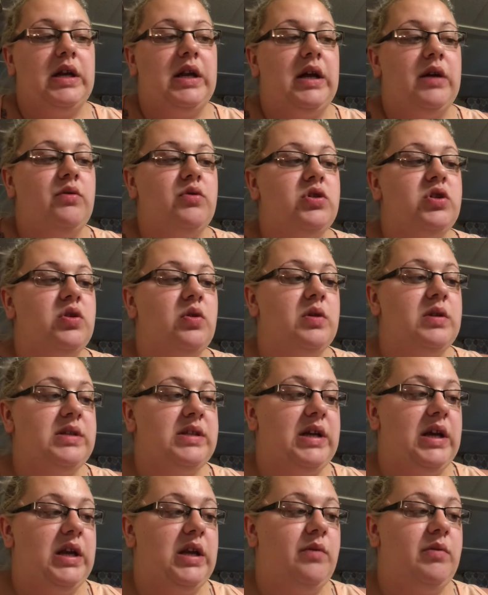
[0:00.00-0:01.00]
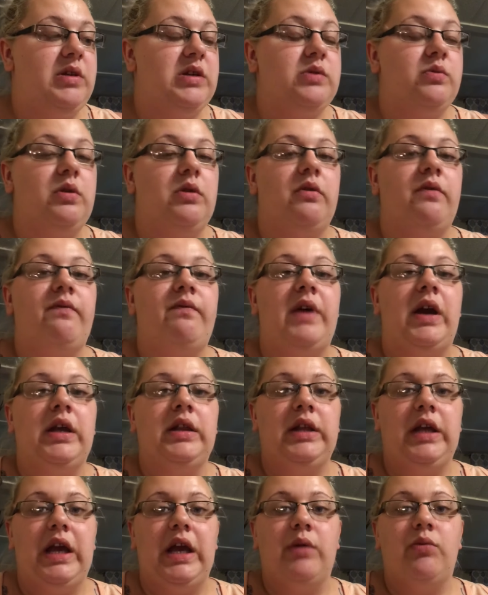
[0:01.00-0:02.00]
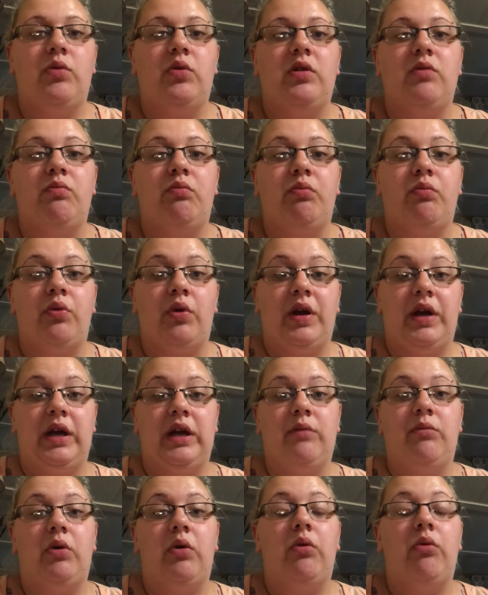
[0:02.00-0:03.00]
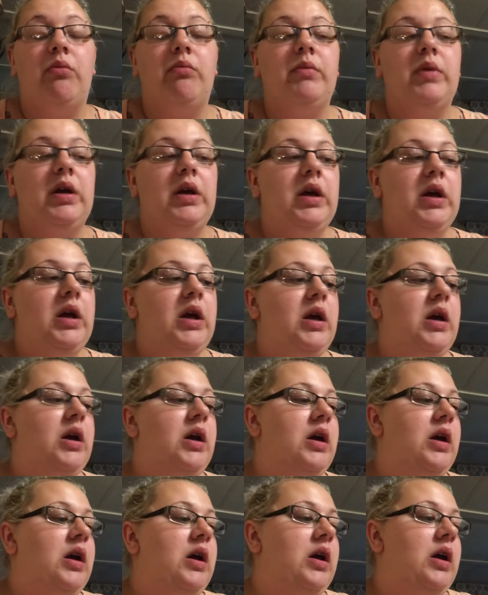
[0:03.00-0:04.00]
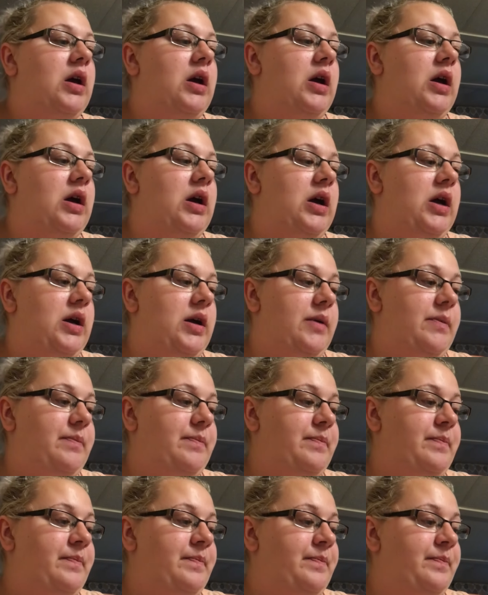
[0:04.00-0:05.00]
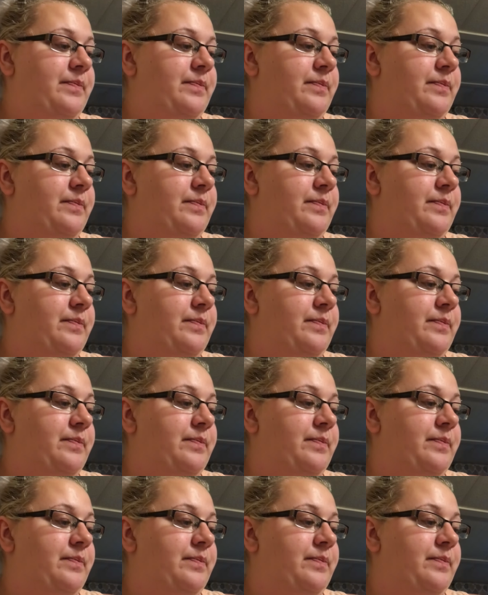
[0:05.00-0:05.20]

and I was so excited because we were finally able to bring him home.